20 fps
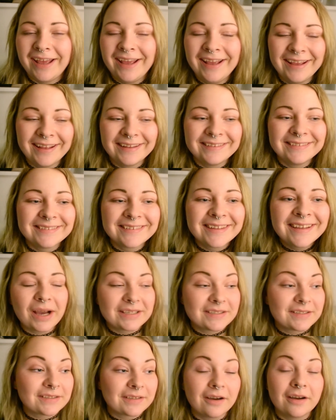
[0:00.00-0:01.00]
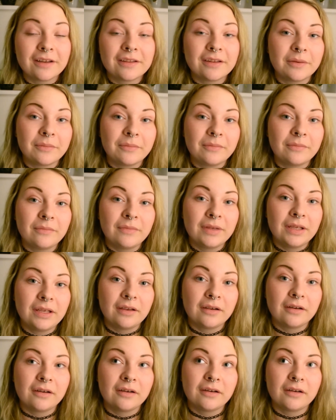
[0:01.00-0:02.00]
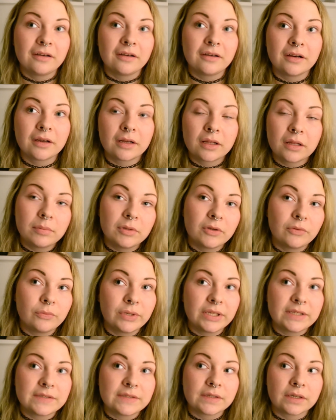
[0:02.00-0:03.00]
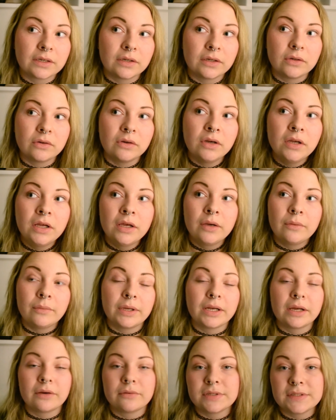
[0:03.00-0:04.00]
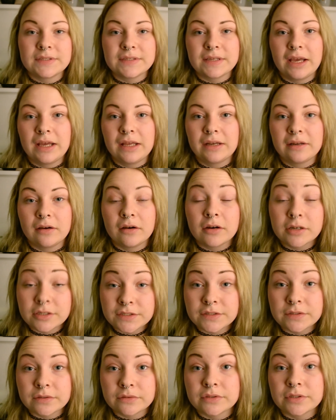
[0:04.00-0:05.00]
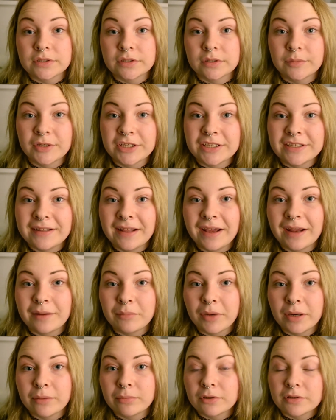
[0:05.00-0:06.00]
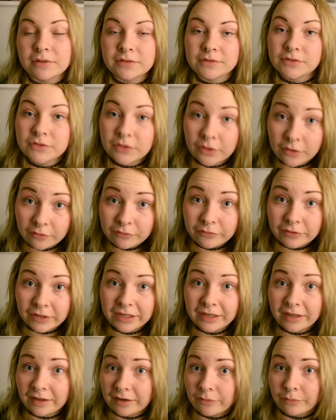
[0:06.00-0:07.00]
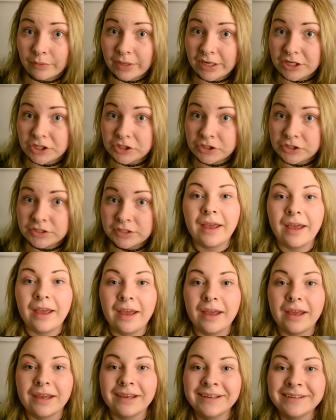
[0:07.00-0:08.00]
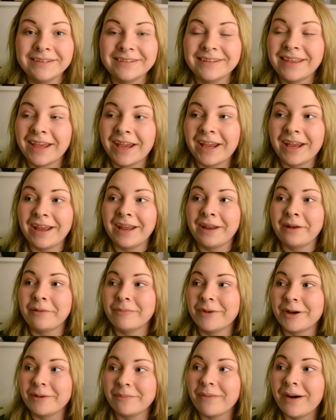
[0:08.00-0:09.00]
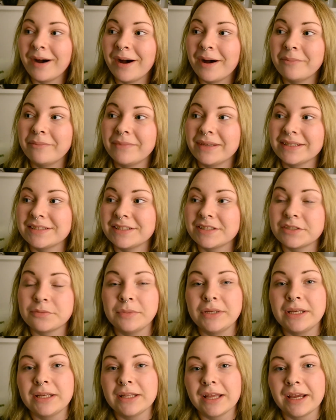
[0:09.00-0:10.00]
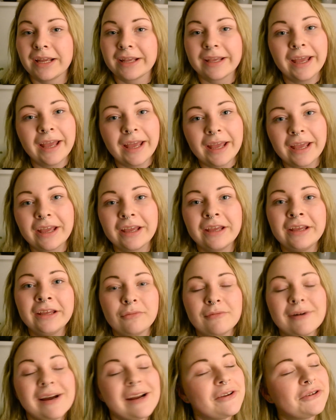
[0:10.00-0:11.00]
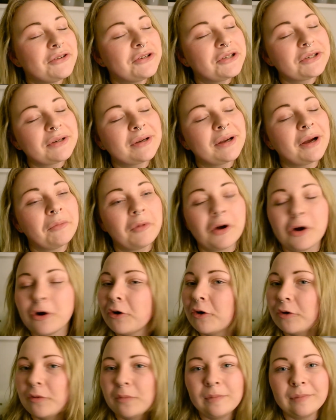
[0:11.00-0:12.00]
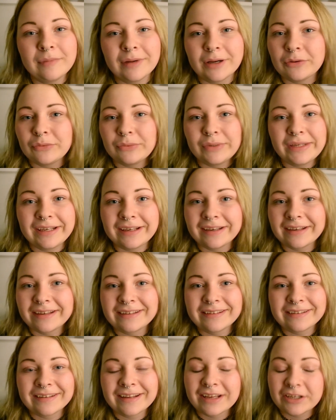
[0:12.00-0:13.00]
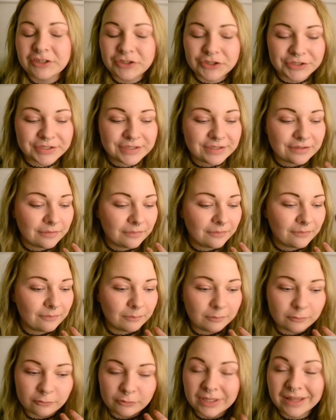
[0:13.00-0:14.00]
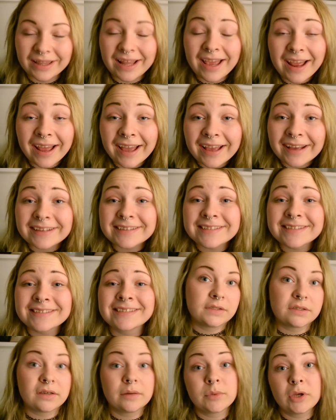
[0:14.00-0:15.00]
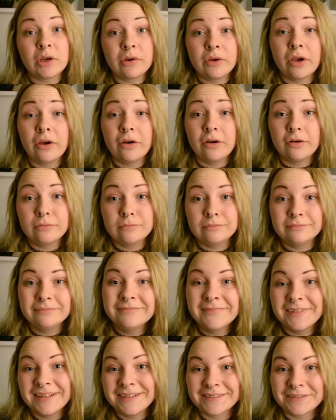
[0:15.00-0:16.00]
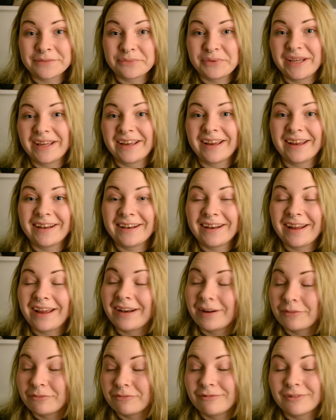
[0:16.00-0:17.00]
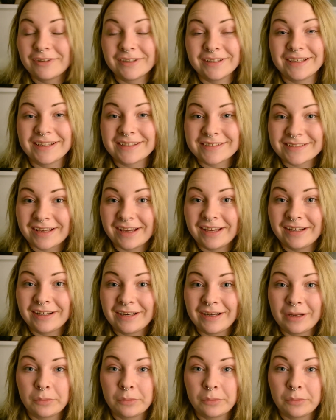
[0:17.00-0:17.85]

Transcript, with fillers: And I saw them here a couple of weeks ago when I was at a Hearthstone tournament that my brother's girlfriend had arranged. And then my mom messaged me like, hey, why don't you come home a weekend and just relax. So I'm going home this weekend and I'm really excited.